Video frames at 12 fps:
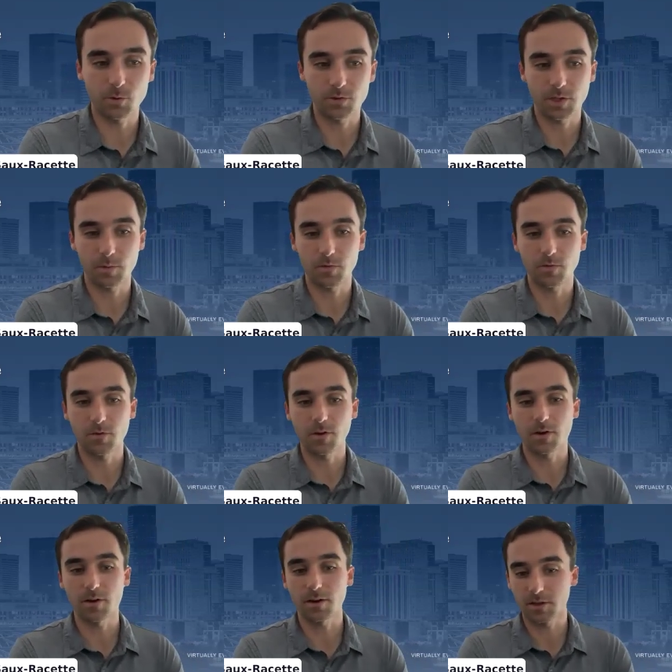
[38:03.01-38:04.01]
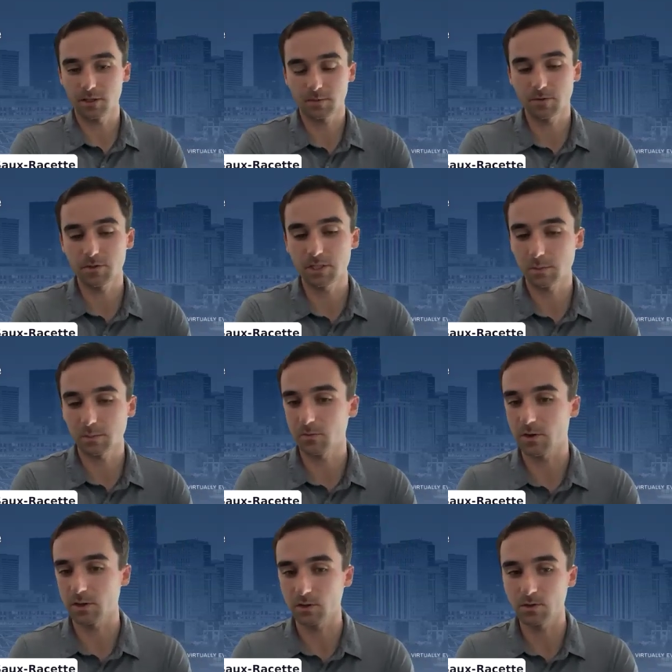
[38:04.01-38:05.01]
some of our customers, some
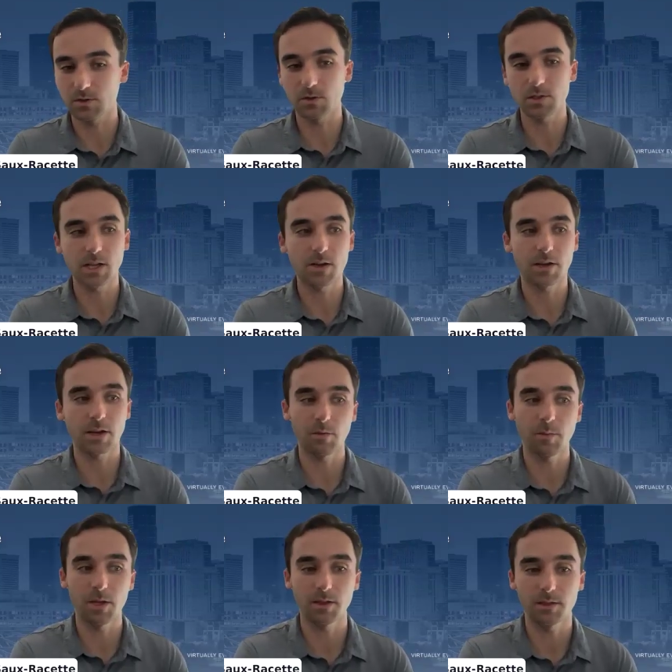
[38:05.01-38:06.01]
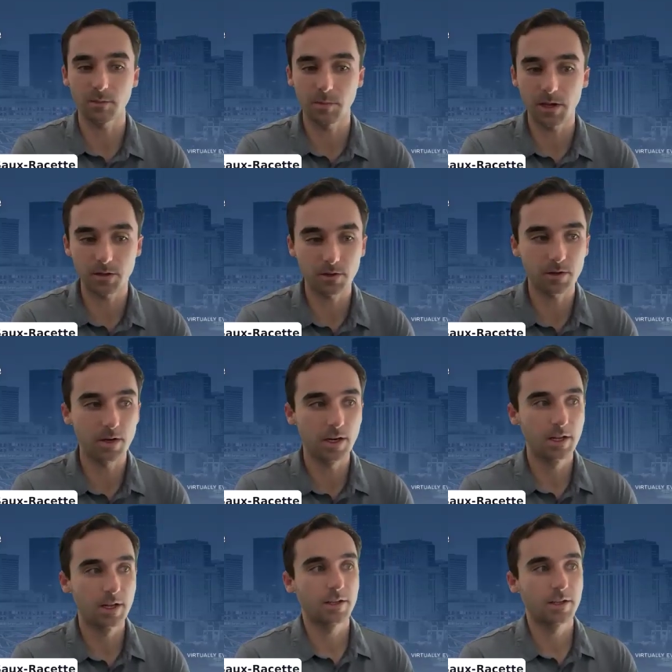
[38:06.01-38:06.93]
of our users. How can we make this better?